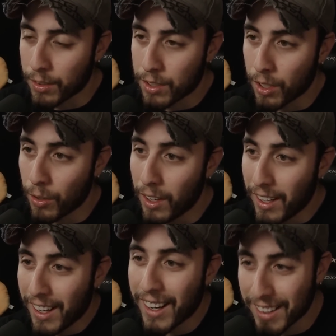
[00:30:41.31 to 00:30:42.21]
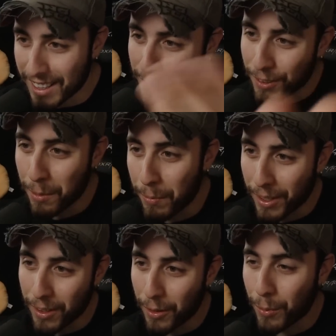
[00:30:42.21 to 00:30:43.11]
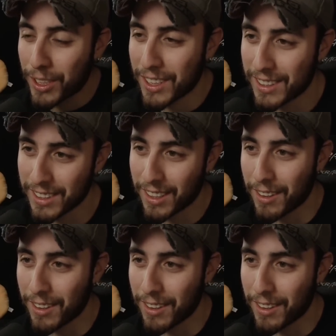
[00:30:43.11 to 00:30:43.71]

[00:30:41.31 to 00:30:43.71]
So thanks for the wishes